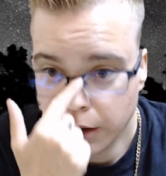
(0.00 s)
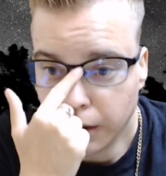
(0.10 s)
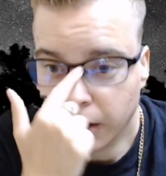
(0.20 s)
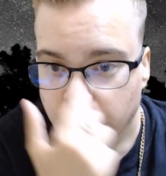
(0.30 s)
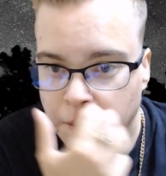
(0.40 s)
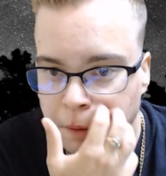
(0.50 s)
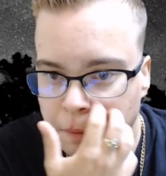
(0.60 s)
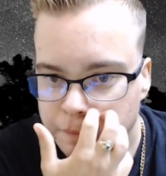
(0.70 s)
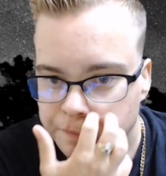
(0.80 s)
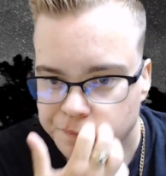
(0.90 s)

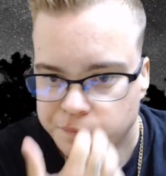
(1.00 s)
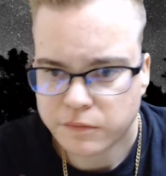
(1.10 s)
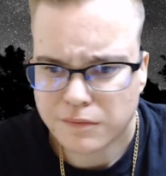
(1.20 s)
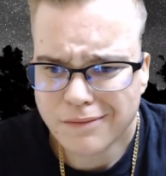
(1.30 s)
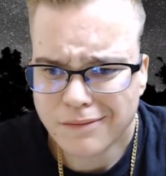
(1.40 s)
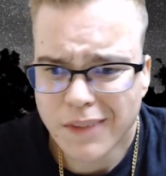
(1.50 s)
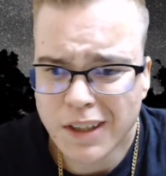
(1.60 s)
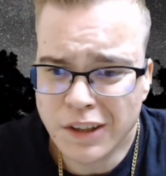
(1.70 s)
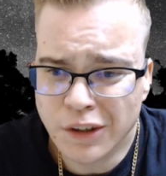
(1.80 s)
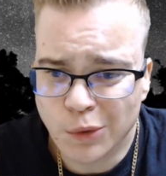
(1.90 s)
Um, you
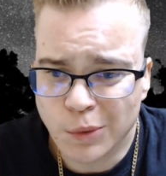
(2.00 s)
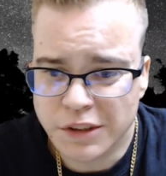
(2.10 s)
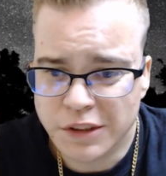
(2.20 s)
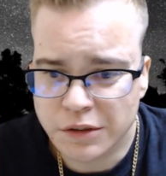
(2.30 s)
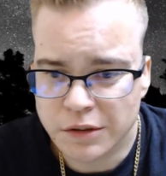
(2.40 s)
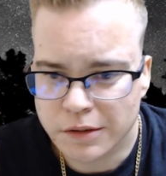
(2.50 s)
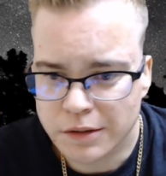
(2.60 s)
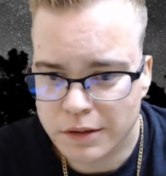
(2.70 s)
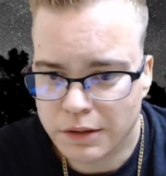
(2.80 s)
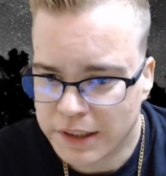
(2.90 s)
know, when you're
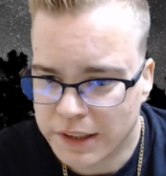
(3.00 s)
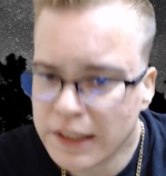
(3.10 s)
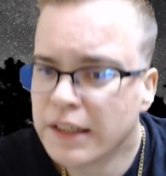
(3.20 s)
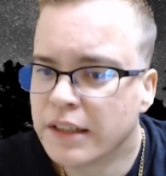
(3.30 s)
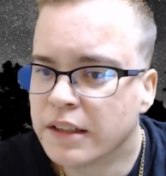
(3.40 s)
a kid